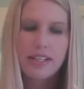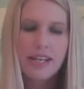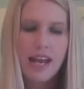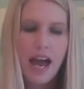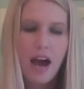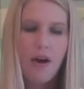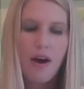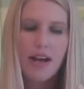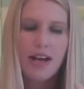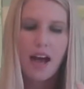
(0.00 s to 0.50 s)

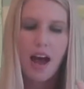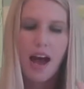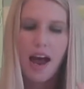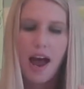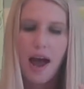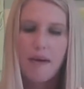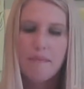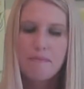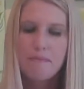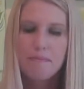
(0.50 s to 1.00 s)
now
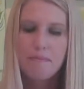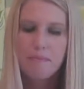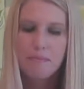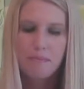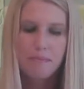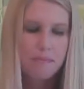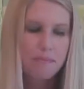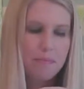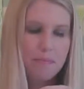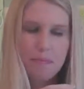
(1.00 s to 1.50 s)
I
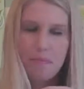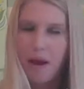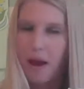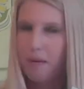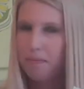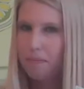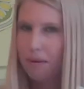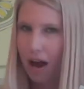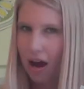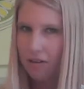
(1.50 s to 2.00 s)

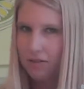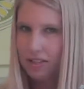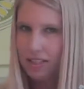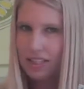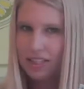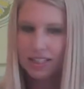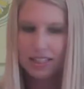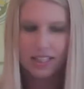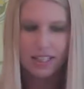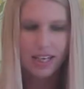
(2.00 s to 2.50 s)
have bound
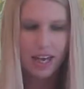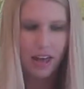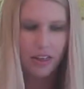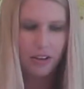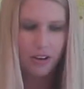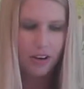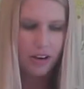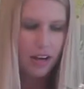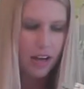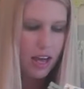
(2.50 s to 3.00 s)
it
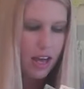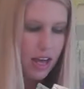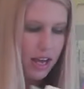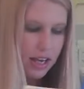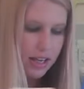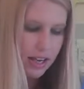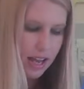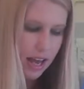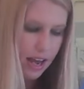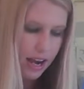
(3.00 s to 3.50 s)
together,
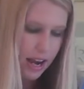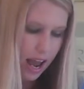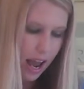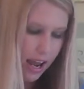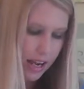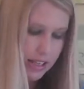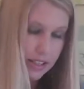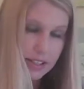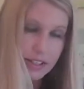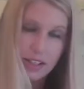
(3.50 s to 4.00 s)
and
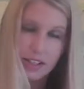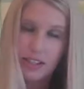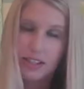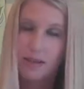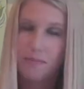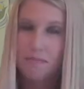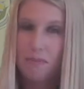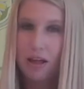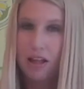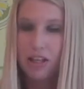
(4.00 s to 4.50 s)
I just
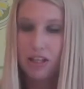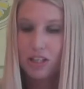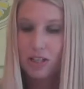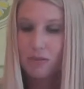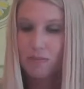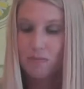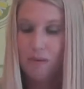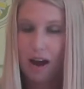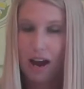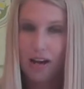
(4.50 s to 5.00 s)

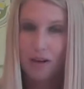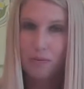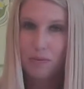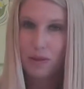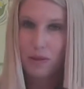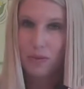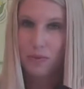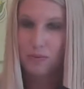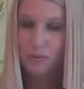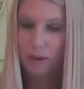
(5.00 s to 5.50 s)
embellished mine
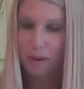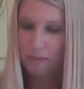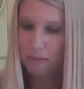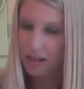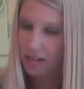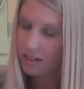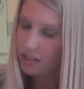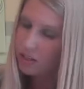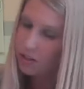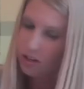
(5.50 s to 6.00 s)
with ribbon.